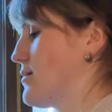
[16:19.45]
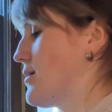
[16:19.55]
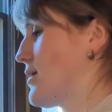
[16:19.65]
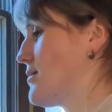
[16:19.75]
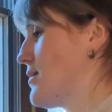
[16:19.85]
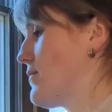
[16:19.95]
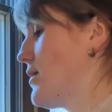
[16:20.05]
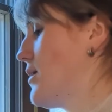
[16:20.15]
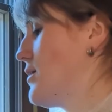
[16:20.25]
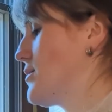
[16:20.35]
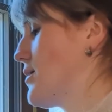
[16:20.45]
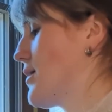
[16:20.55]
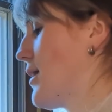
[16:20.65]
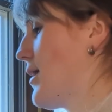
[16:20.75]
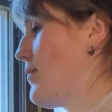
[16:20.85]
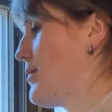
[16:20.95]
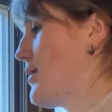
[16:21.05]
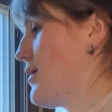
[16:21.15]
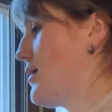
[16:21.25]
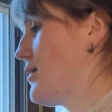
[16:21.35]
all that kind of stuff. It's like, how
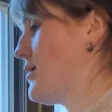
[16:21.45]
many